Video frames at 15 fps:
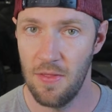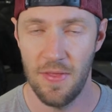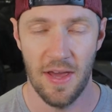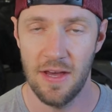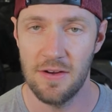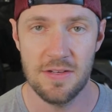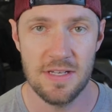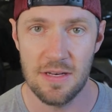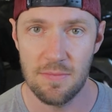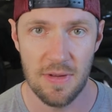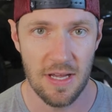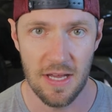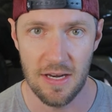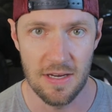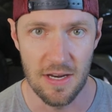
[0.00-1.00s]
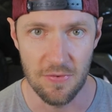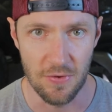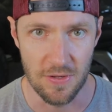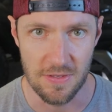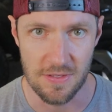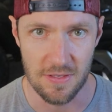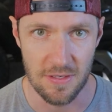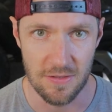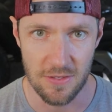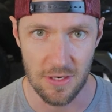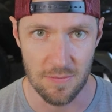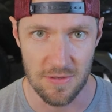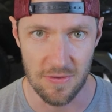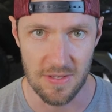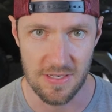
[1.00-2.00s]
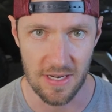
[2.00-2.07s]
the headers didn't make any difference in terms of the